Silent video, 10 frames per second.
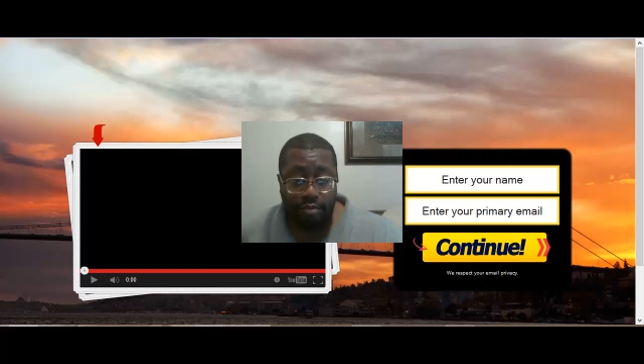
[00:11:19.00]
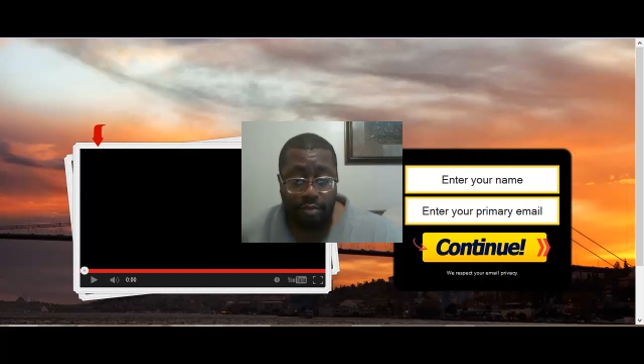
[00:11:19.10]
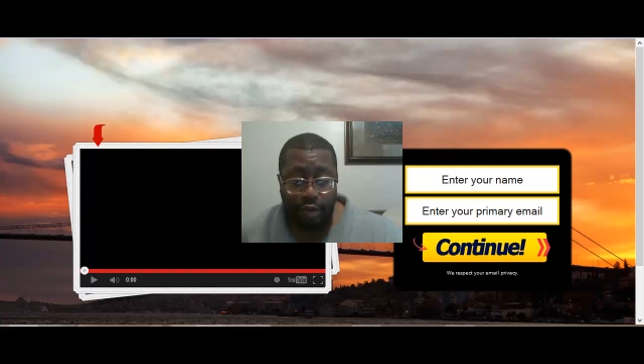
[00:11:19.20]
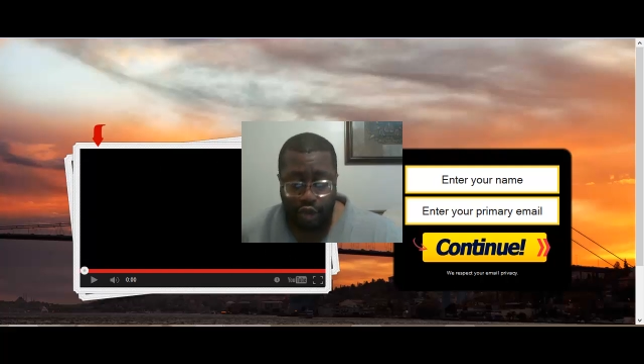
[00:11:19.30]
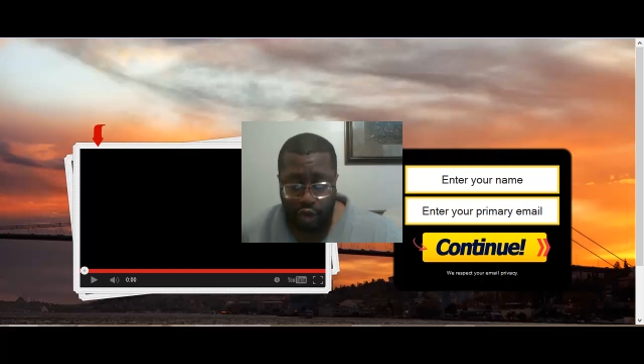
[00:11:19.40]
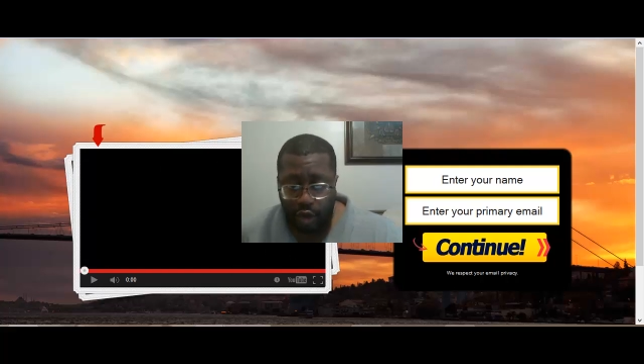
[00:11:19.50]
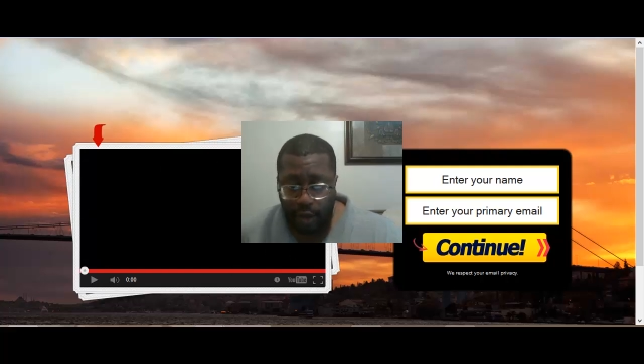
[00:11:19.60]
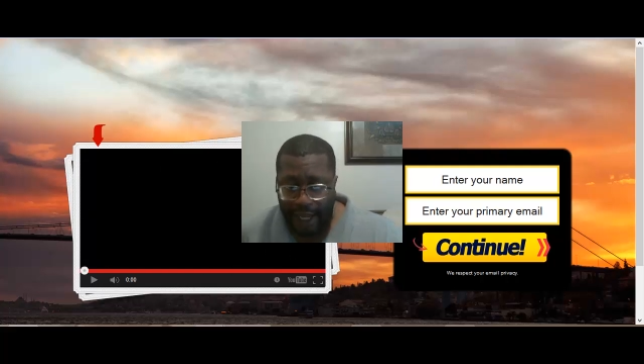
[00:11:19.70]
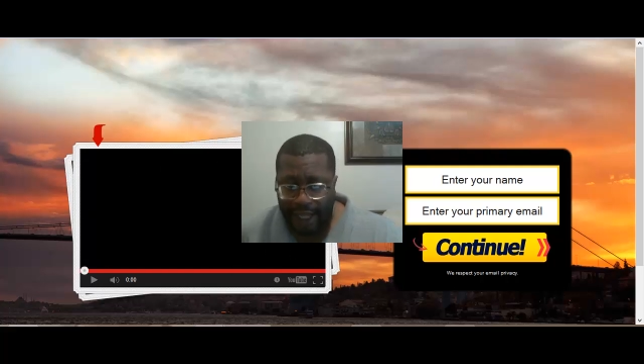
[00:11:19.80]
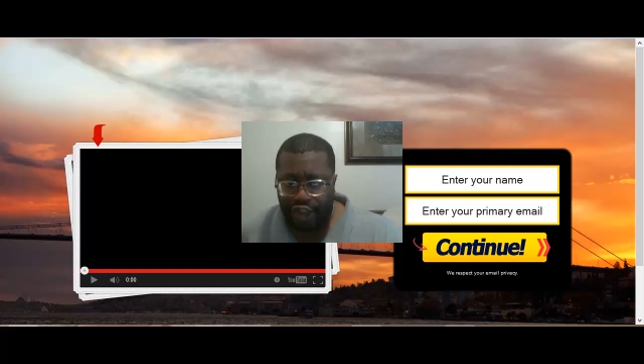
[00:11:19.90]
put your call
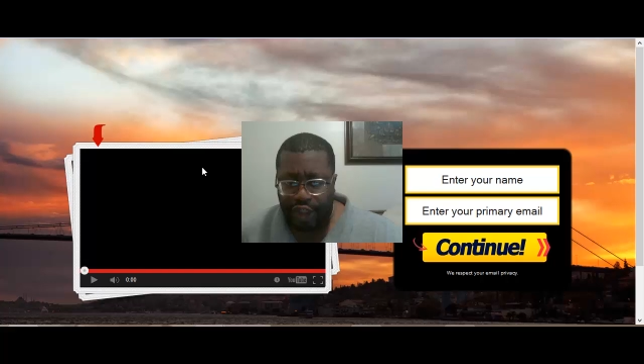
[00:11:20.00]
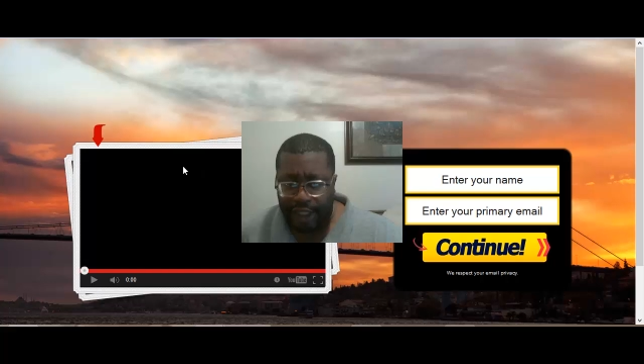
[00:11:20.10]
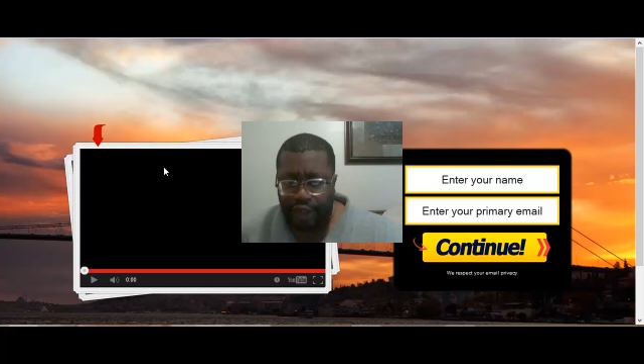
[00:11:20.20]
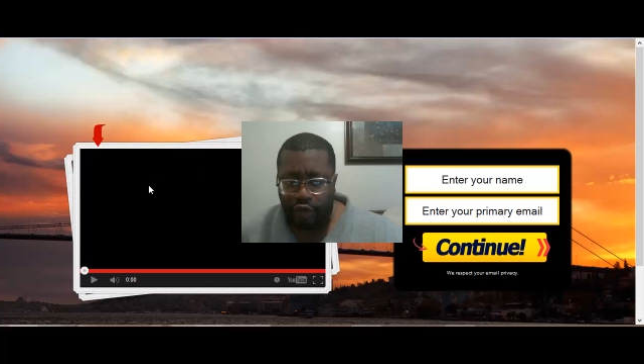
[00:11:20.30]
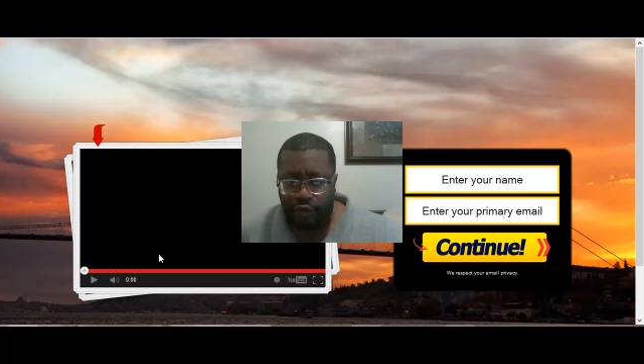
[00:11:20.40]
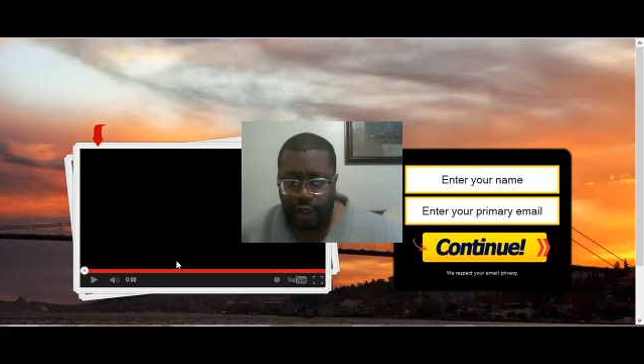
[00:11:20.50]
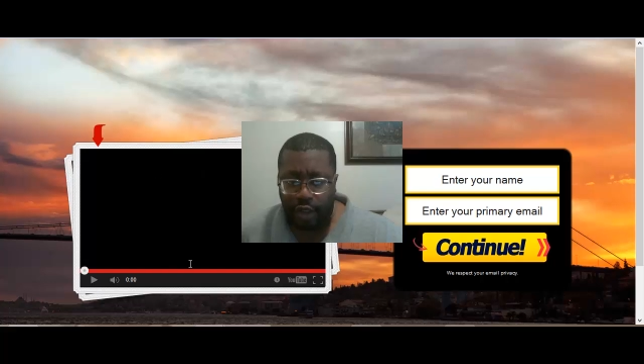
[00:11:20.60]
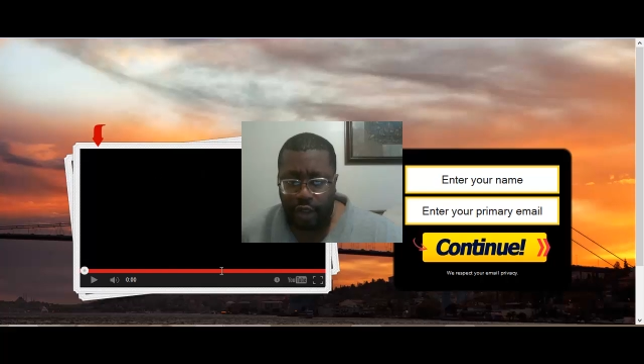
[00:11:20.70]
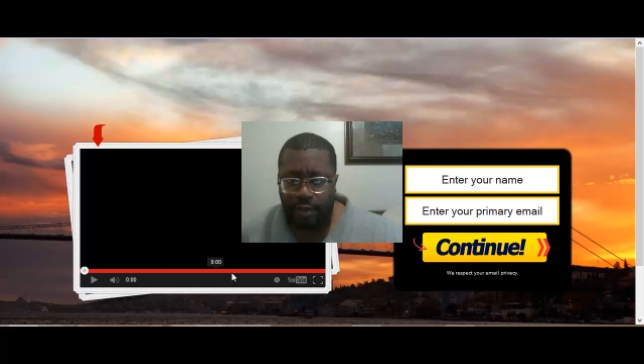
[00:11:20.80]
to action in your video,